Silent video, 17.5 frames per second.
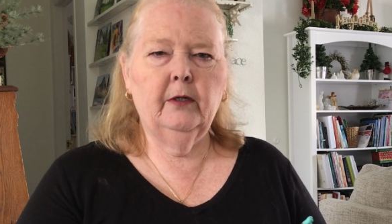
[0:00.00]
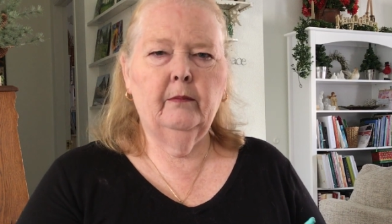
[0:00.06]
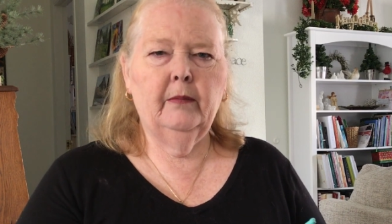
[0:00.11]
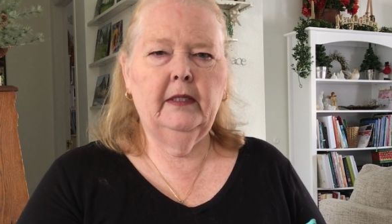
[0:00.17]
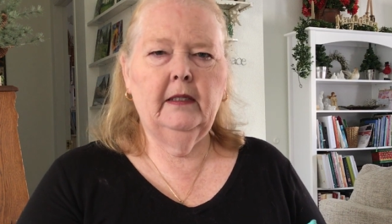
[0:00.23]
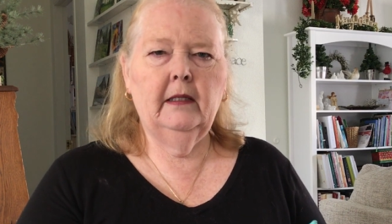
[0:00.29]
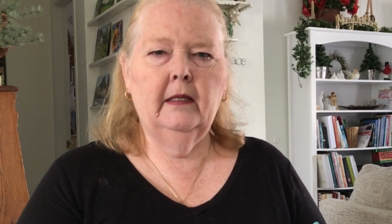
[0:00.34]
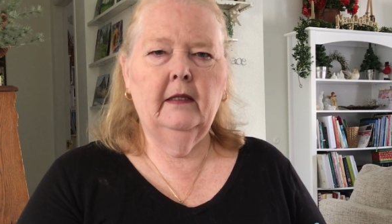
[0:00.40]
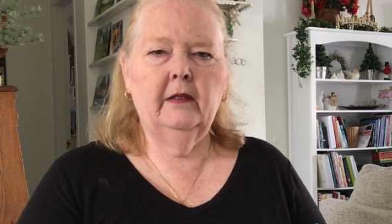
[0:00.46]

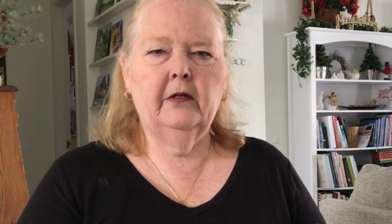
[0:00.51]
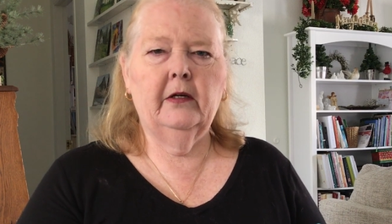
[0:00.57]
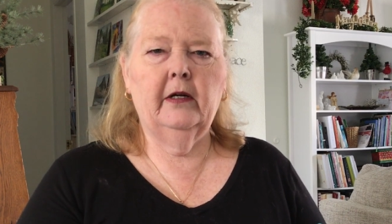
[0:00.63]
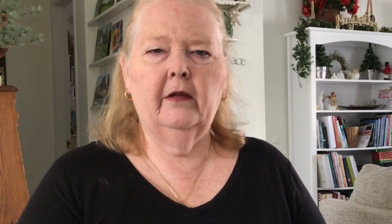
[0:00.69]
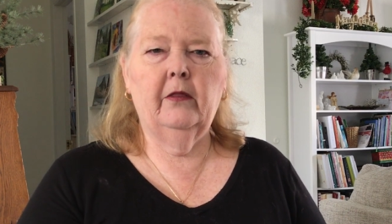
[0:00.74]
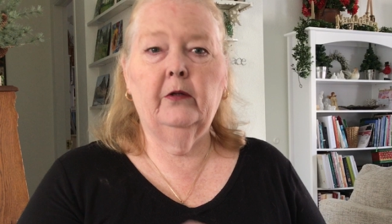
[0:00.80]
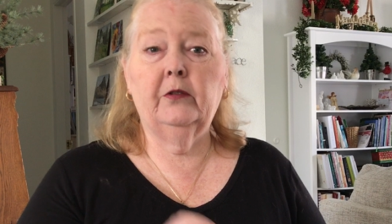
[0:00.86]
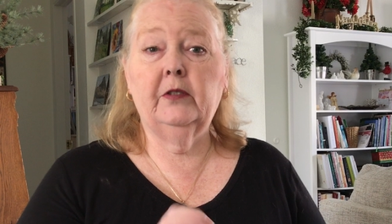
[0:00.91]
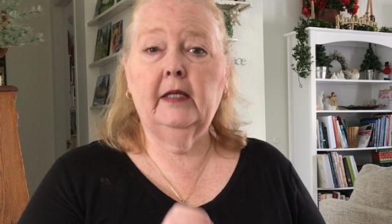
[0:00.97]
but then there are
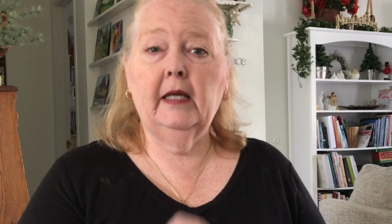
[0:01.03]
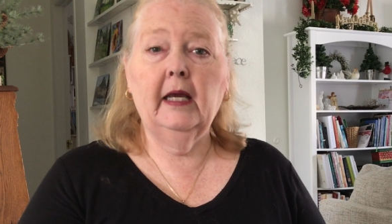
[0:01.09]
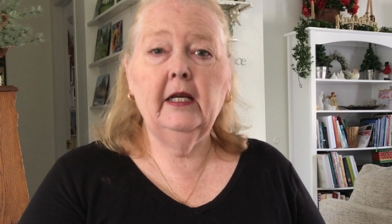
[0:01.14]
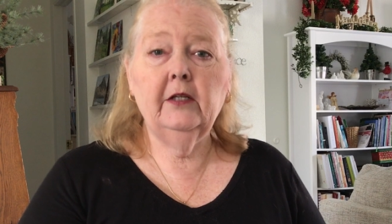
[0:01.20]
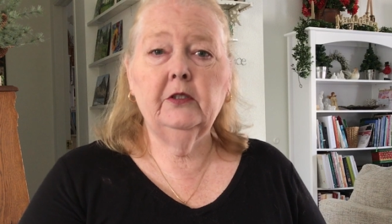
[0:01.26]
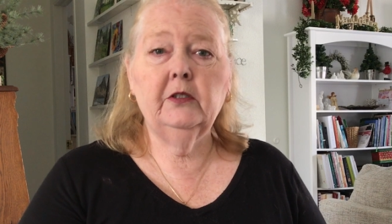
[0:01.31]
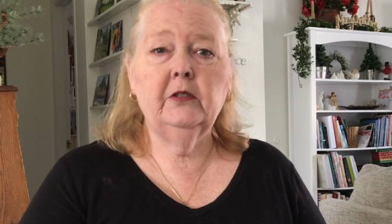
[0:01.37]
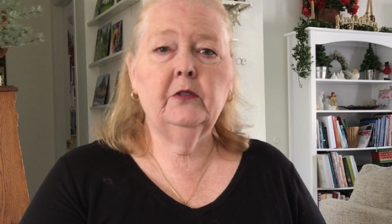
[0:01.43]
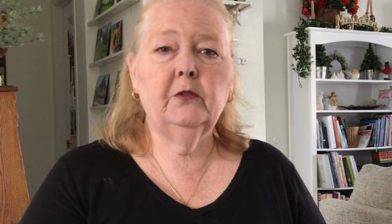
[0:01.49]
those
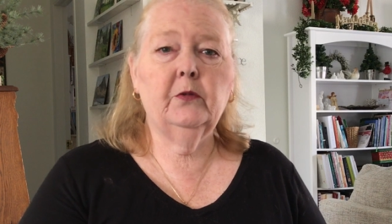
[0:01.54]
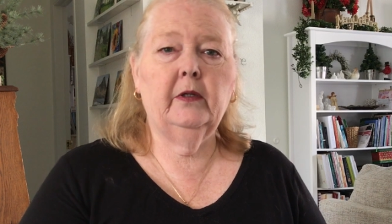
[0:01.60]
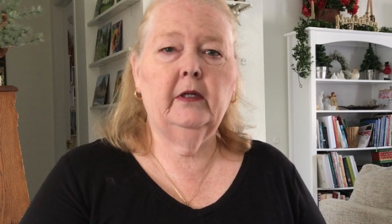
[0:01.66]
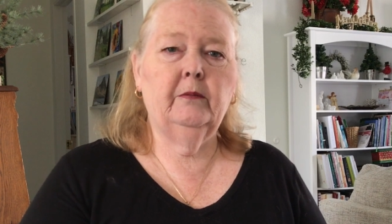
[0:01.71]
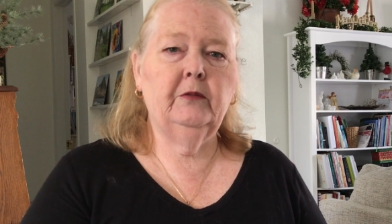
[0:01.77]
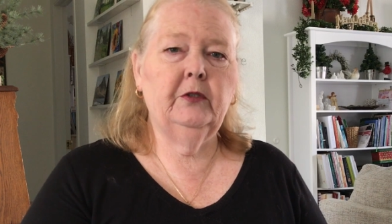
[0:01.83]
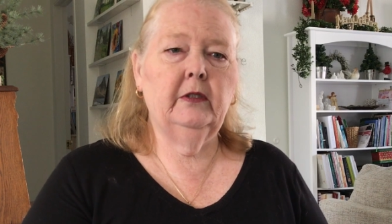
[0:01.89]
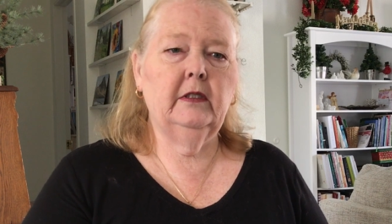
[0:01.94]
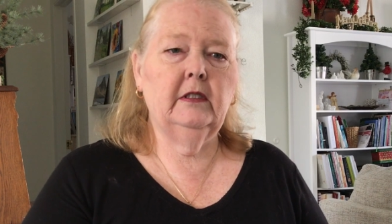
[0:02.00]
occasions when
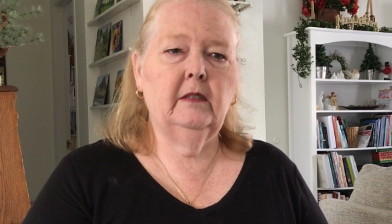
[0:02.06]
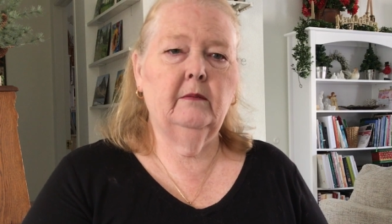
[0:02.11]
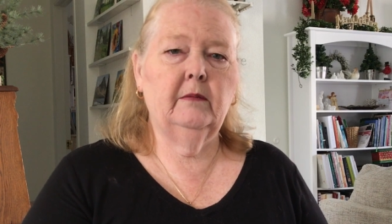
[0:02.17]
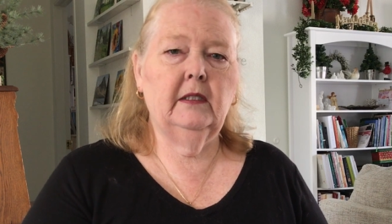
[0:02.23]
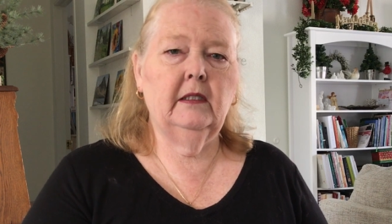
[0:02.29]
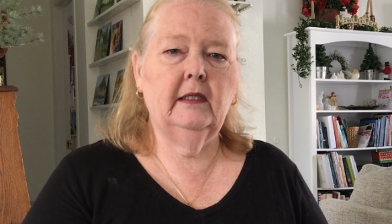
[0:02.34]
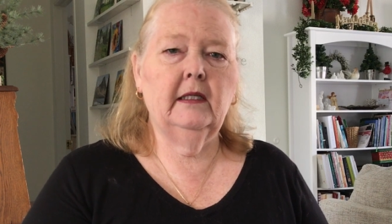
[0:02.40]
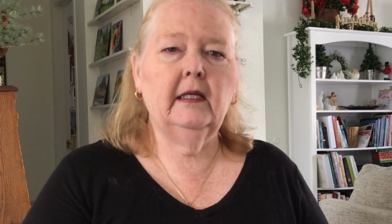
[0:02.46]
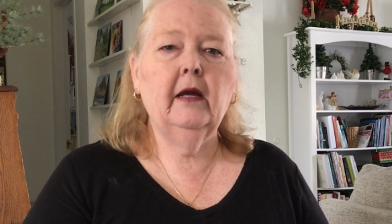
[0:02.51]
I'm doing something
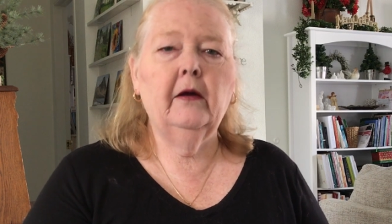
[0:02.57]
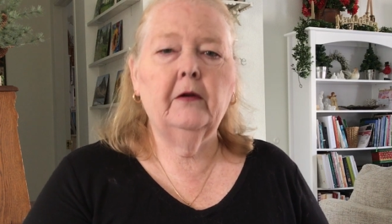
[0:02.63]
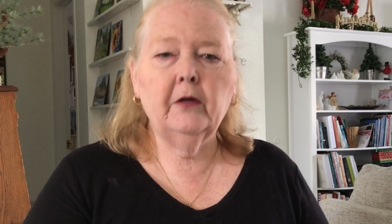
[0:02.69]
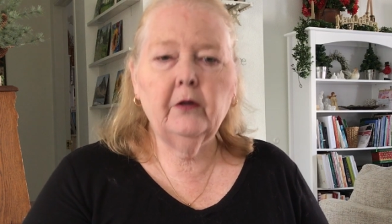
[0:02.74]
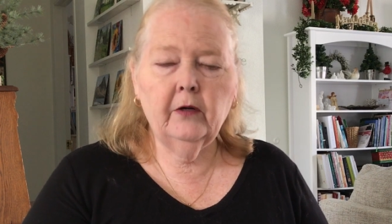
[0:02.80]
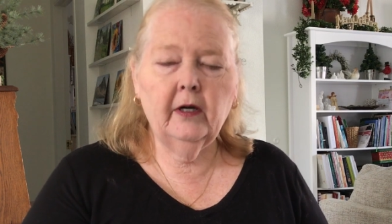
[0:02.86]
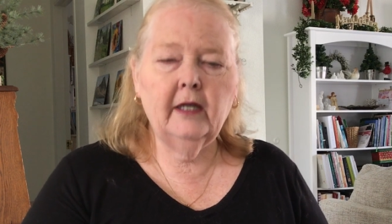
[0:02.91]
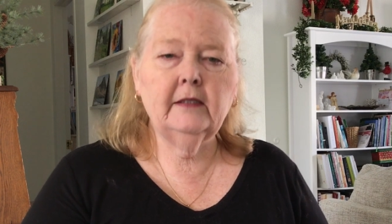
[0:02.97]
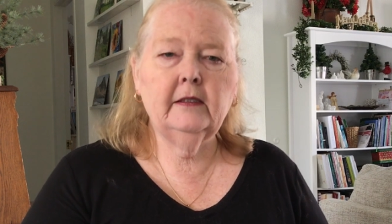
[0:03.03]
like counted
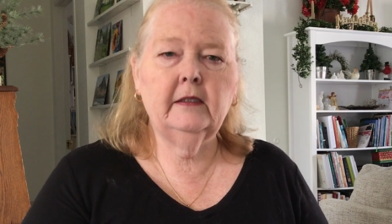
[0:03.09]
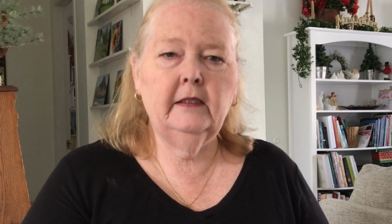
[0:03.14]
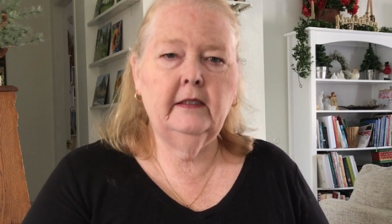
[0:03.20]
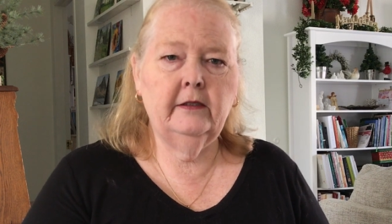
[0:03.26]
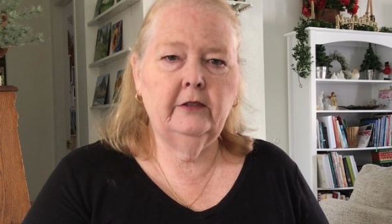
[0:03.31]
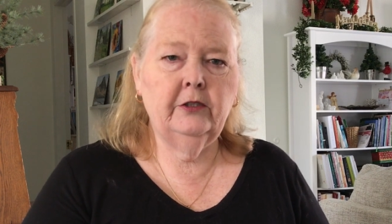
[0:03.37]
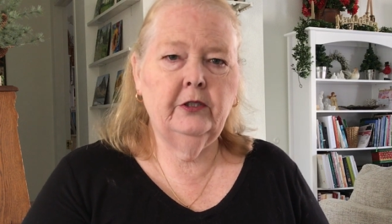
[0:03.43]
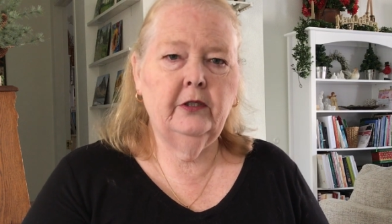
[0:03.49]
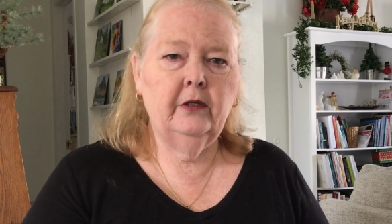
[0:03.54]
cross
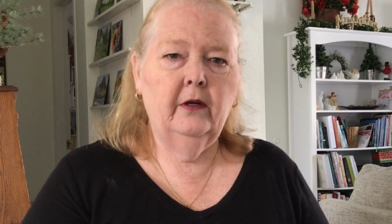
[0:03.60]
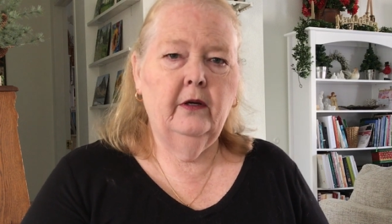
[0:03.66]
stitch,